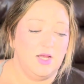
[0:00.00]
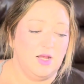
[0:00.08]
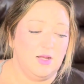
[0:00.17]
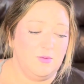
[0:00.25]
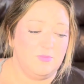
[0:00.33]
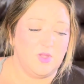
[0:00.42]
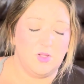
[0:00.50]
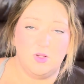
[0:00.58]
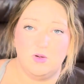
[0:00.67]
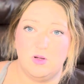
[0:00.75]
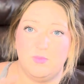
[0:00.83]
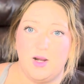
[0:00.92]
Um, the
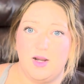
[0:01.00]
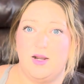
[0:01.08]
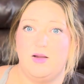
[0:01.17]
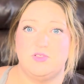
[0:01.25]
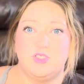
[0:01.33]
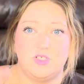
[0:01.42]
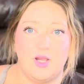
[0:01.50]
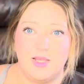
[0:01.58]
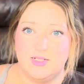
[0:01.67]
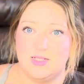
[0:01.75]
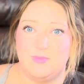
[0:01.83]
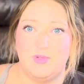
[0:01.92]
local bar, I was
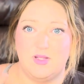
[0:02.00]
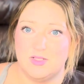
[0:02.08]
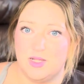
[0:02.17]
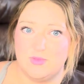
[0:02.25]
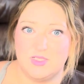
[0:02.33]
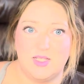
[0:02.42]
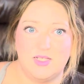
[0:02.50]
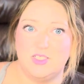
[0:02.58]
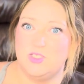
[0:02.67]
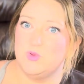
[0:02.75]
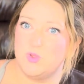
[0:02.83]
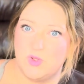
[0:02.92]
trying to build up to like
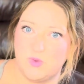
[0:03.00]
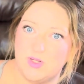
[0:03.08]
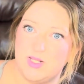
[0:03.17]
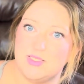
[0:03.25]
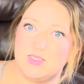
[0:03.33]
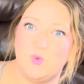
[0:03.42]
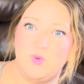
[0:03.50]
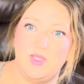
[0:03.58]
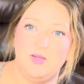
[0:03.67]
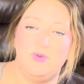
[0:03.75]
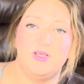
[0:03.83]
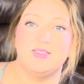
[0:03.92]
two or three days a
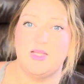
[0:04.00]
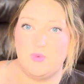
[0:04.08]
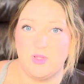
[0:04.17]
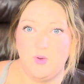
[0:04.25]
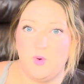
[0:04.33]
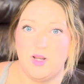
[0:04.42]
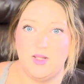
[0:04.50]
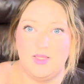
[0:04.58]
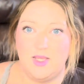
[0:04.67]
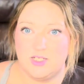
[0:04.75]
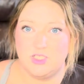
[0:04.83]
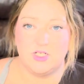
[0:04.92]
week because I really wanted
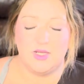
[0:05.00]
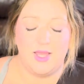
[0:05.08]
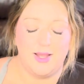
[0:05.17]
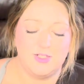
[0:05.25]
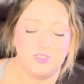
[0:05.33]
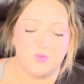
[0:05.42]
the extra cash.